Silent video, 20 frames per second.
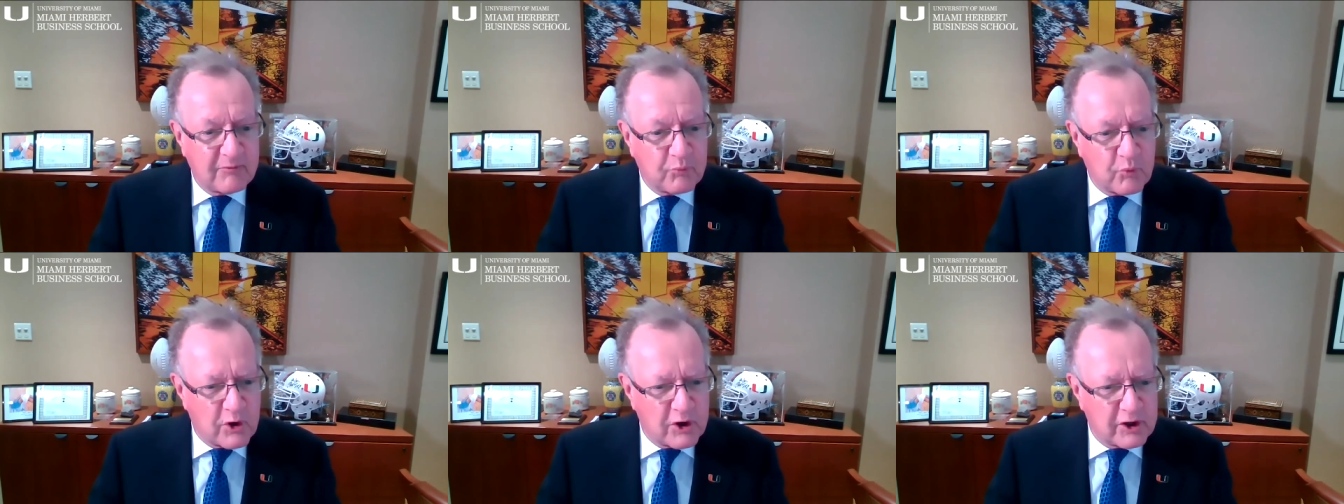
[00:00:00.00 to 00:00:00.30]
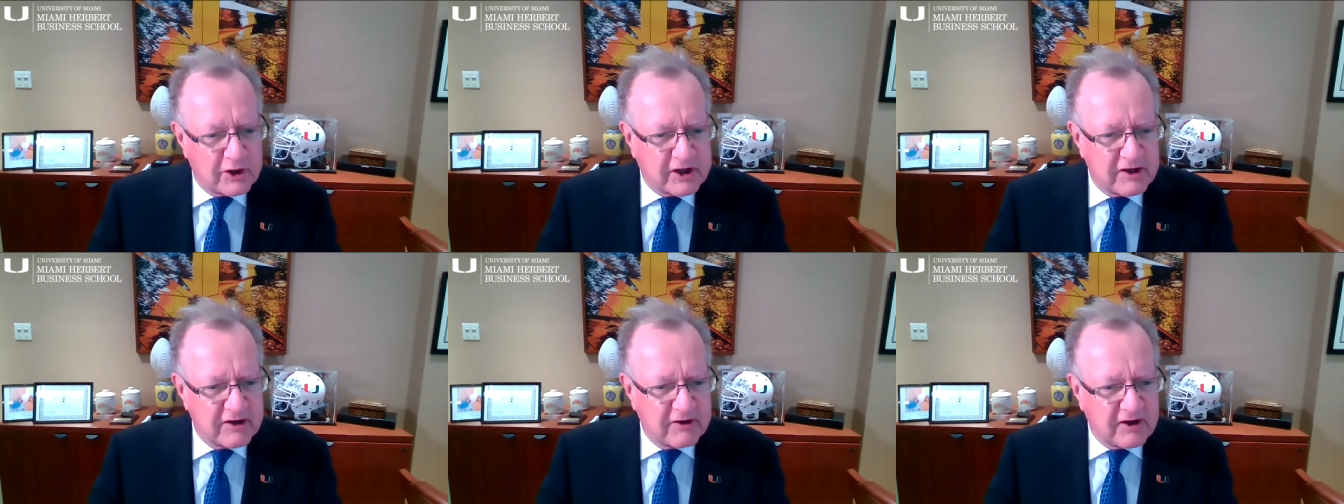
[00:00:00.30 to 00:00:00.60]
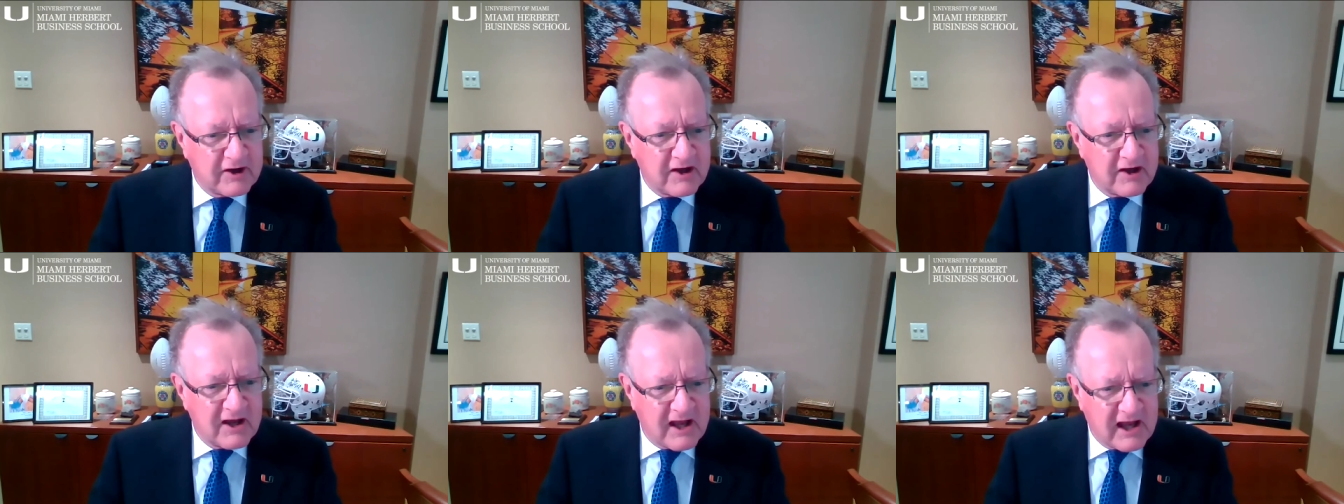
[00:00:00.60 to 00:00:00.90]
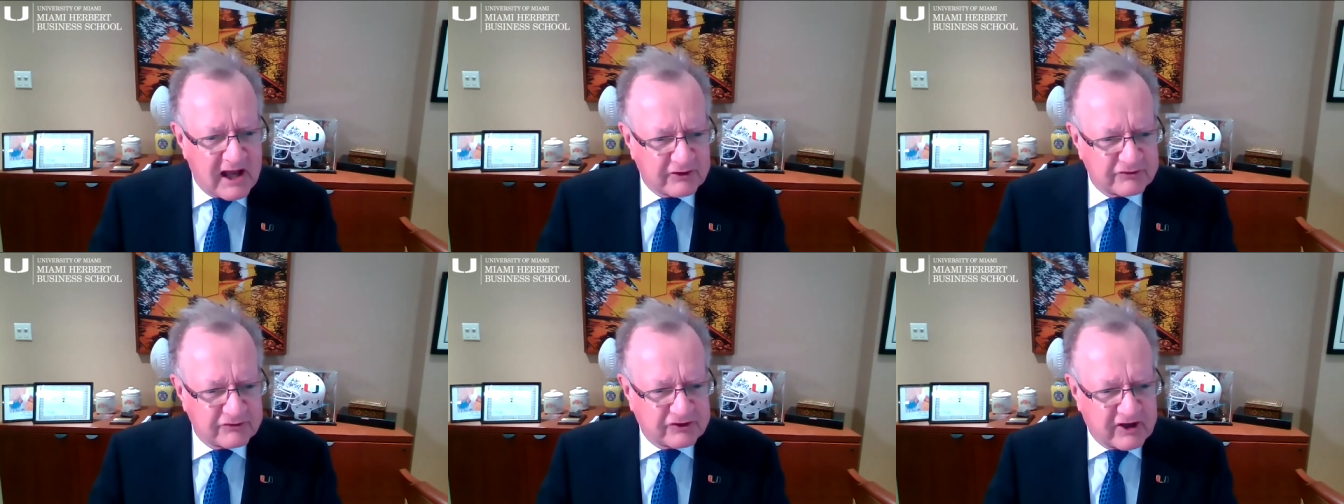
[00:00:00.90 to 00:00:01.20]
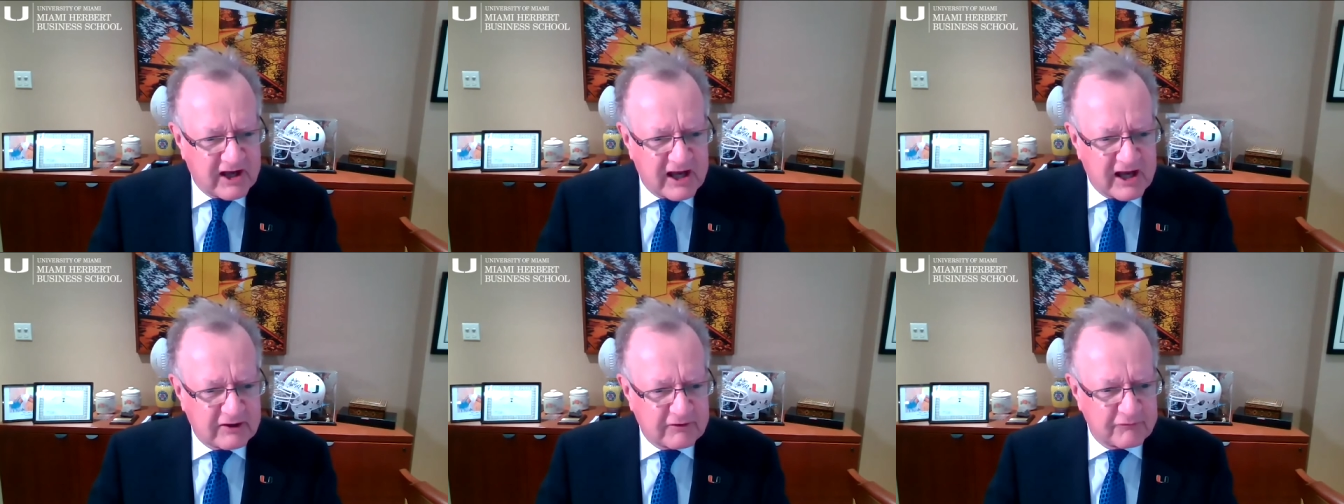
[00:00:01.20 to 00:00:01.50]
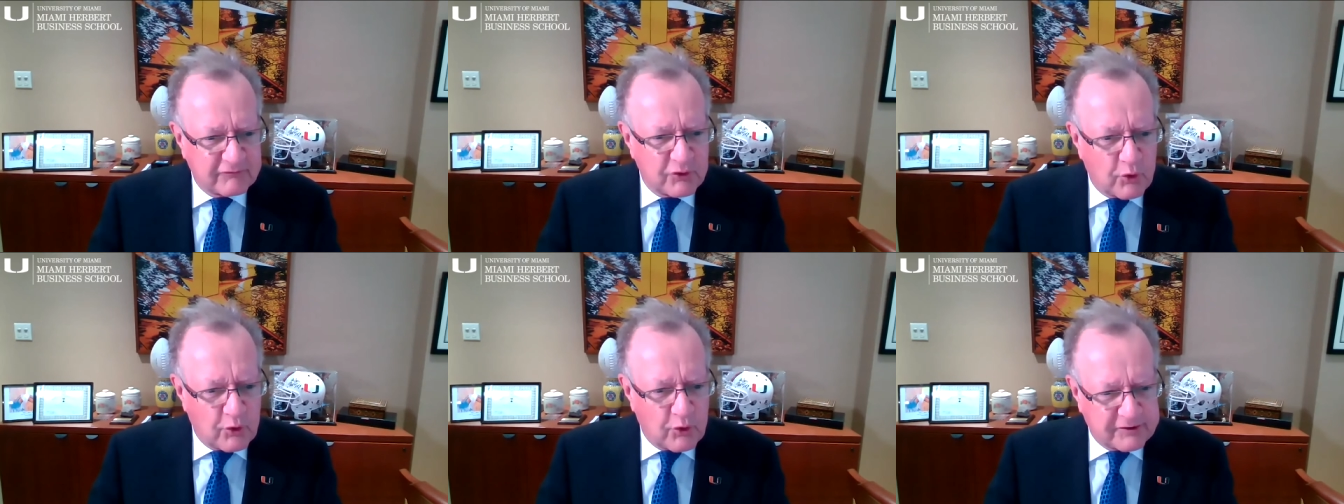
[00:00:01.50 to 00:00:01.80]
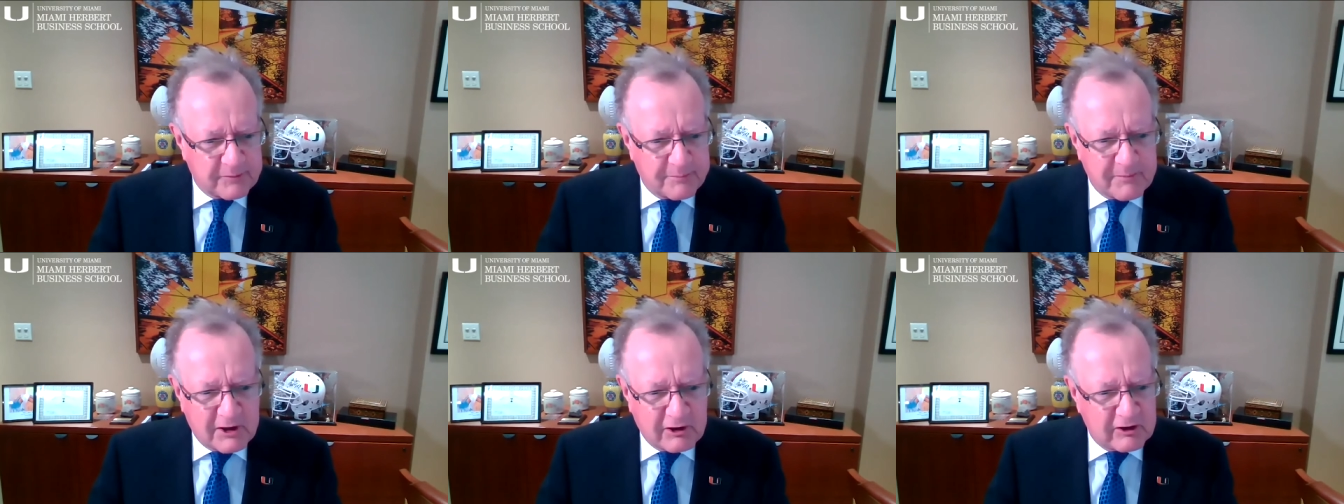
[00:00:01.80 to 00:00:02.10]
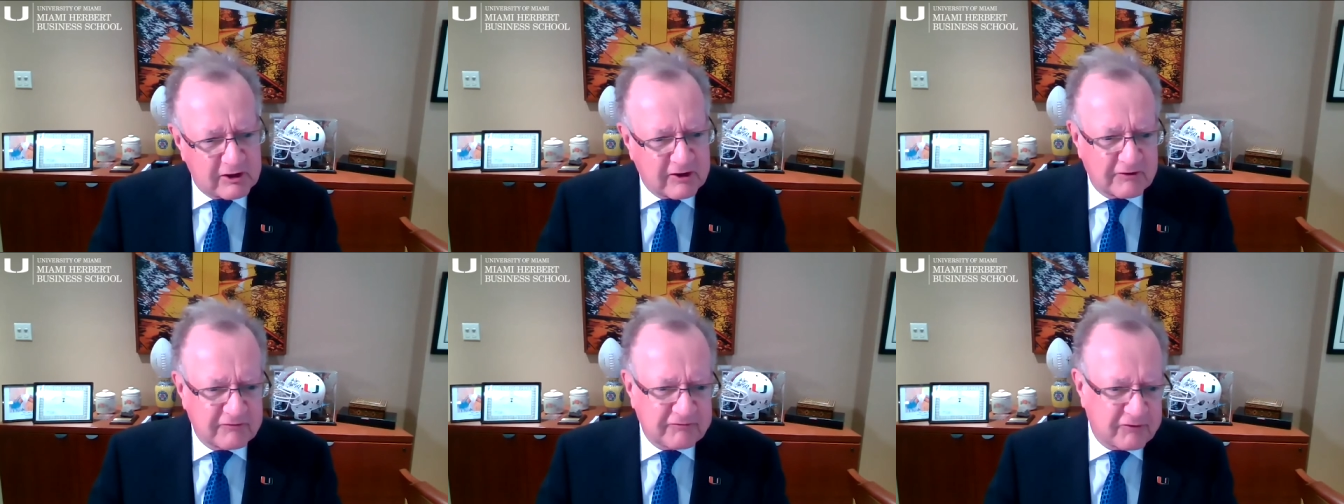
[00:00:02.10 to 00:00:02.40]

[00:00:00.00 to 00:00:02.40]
working as the head of North America